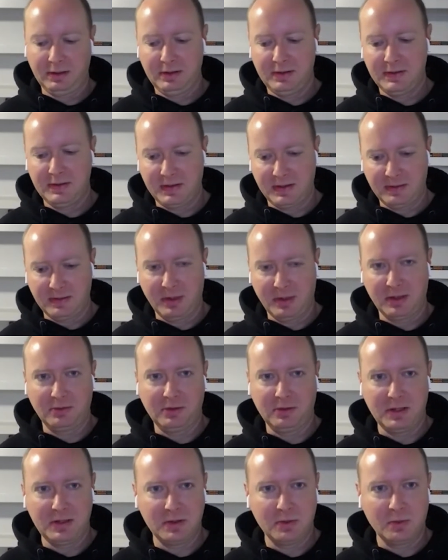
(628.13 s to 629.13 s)
is this
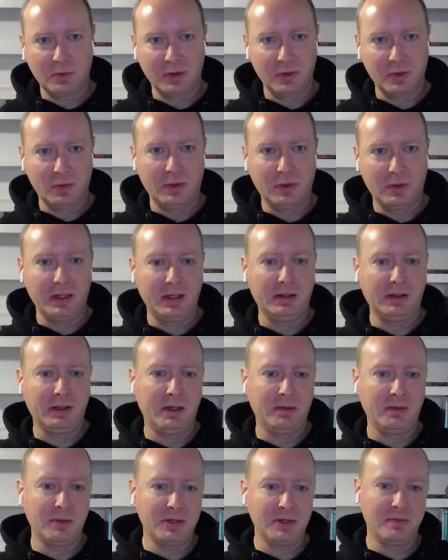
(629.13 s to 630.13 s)
migration worthwhile? How
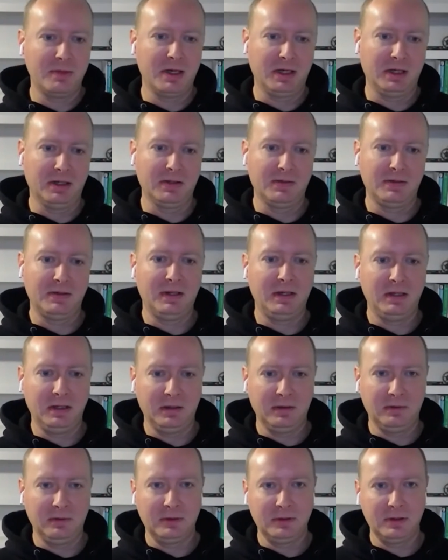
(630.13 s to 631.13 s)
much am I going to
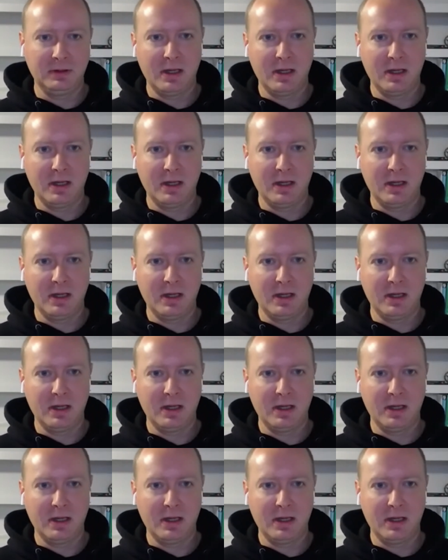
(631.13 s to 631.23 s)
save?